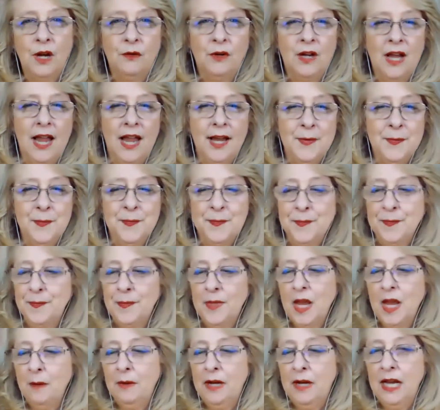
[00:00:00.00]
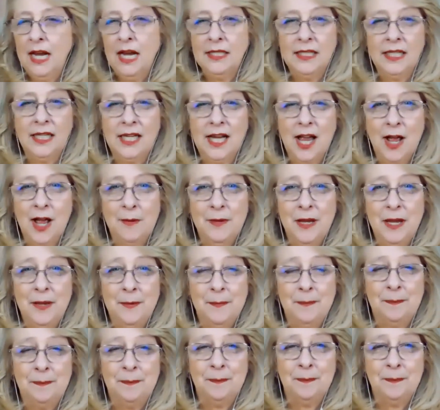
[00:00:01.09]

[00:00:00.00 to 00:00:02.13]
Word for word: Okay, nobody has a comment.